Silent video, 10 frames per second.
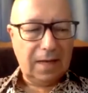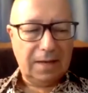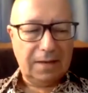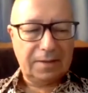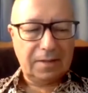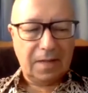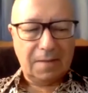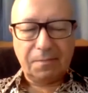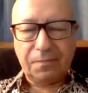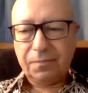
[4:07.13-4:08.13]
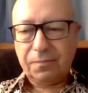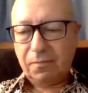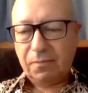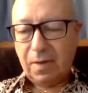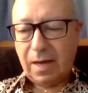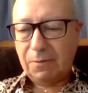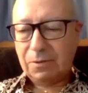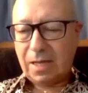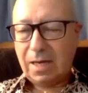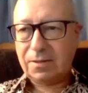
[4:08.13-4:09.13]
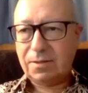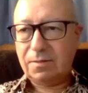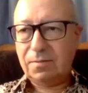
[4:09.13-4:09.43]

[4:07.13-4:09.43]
And I was asked